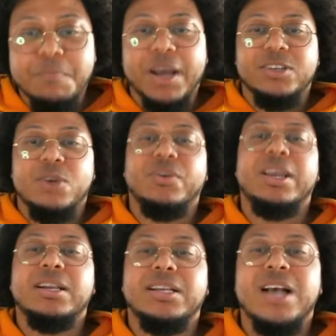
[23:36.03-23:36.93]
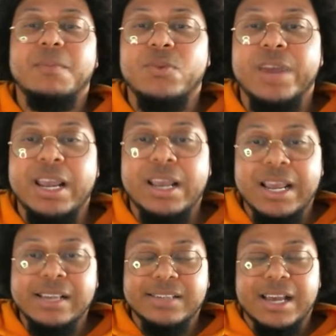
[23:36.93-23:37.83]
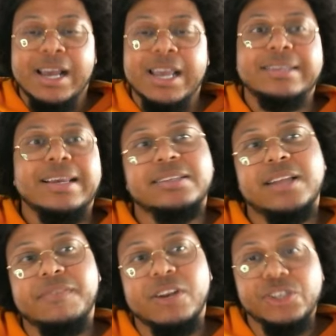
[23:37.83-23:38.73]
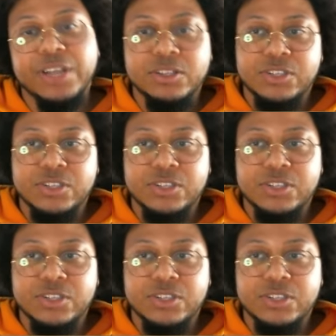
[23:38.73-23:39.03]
but don't forget Kamui is it takes a lot of energy out.